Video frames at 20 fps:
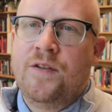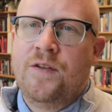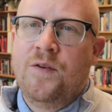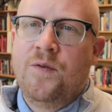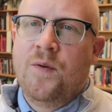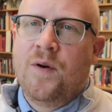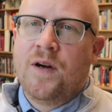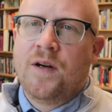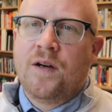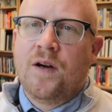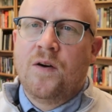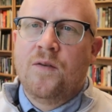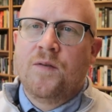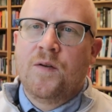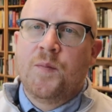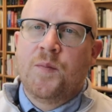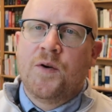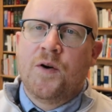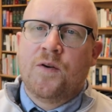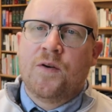to our
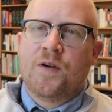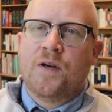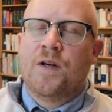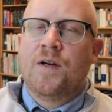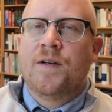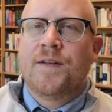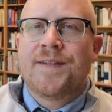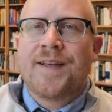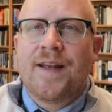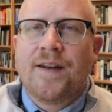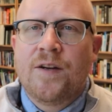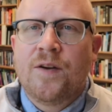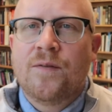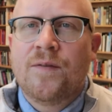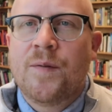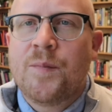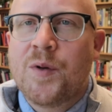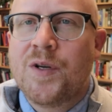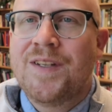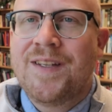COVID protocols on
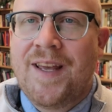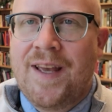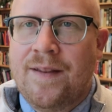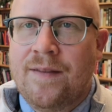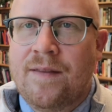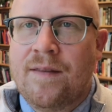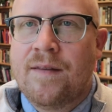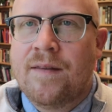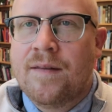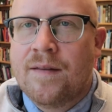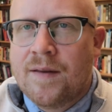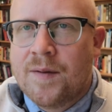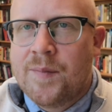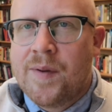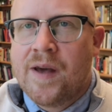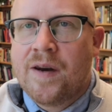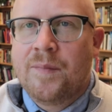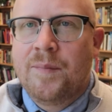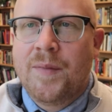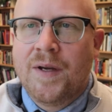November 10th,
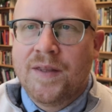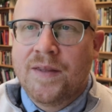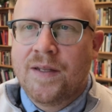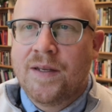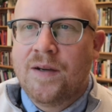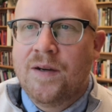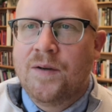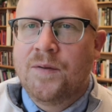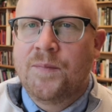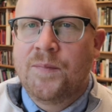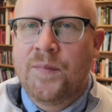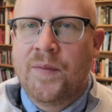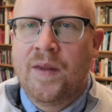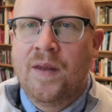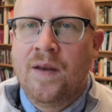about a month ago.